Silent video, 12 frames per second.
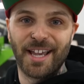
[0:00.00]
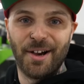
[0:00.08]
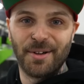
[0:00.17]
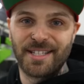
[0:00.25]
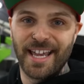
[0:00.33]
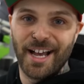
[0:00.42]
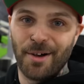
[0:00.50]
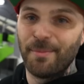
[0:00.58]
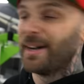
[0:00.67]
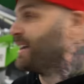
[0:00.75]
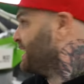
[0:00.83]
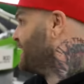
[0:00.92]
hotel,
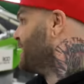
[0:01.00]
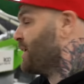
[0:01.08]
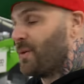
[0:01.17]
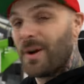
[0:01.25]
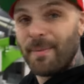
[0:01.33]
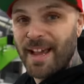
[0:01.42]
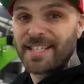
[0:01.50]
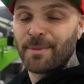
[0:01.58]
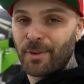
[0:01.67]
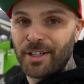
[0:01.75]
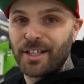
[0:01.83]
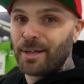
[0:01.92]
but we made
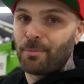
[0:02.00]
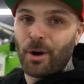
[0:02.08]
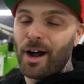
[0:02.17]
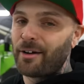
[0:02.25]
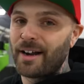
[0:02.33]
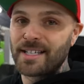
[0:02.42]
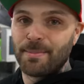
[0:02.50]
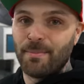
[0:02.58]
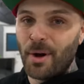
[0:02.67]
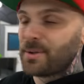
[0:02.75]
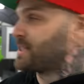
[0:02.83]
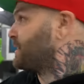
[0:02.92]
some really good progress.
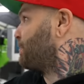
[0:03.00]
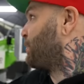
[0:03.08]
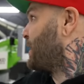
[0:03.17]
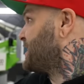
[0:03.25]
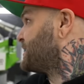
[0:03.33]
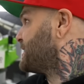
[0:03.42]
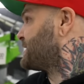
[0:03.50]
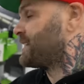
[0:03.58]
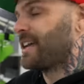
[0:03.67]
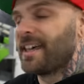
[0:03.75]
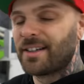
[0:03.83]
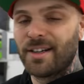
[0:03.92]
Most of the press is
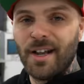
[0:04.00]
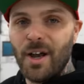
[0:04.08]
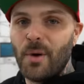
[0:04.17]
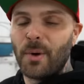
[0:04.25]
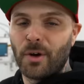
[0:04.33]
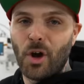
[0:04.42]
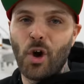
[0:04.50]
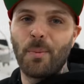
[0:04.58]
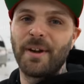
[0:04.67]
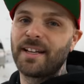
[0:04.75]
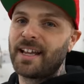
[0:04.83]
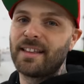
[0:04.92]
together. We were
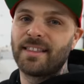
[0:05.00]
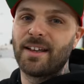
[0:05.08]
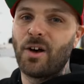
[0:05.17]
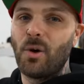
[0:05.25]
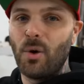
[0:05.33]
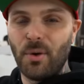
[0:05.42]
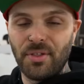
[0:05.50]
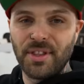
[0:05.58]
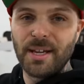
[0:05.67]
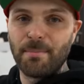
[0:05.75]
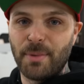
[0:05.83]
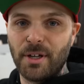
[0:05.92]
hoping to get the whole
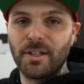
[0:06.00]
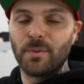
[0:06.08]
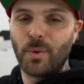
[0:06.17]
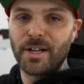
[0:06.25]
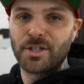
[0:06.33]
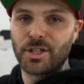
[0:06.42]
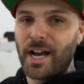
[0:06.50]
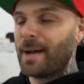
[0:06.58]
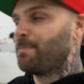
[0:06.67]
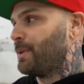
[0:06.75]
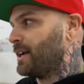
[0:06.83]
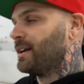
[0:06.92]
thing built in one
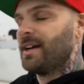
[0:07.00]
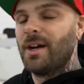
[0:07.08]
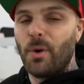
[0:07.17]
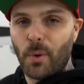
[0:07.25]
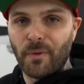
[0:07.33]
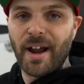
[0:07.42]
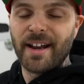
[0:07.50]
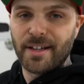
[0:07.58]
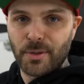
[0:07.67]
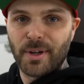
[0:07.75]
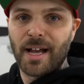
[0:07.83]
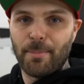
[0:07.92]
shot, but we ran
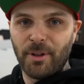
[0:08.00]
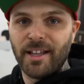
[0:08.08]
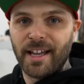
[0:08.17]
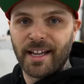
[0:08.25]
into a couple of